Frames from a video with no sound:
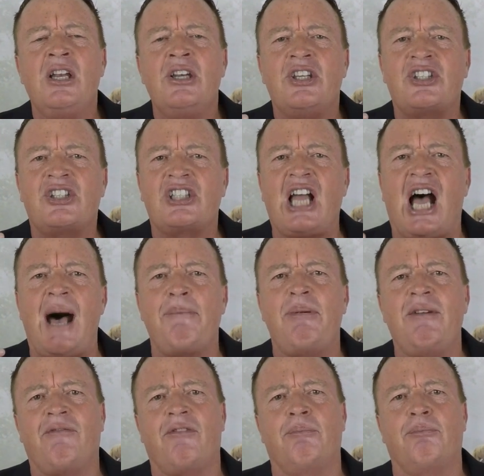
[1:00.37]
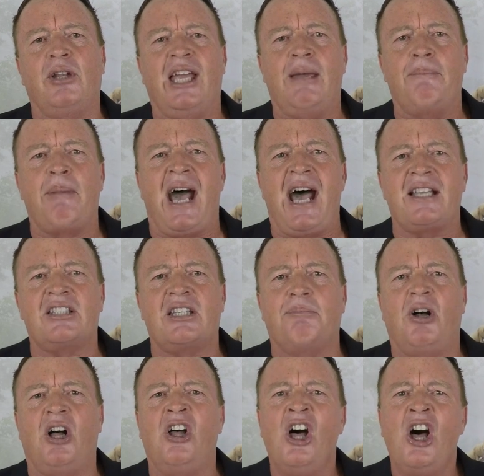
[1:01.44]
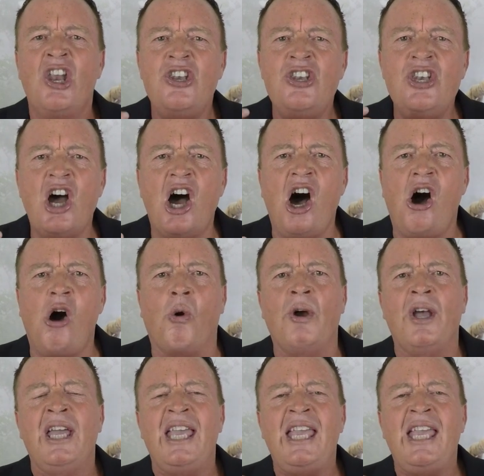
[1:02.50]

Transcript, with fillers: to stop him playing basketball? No.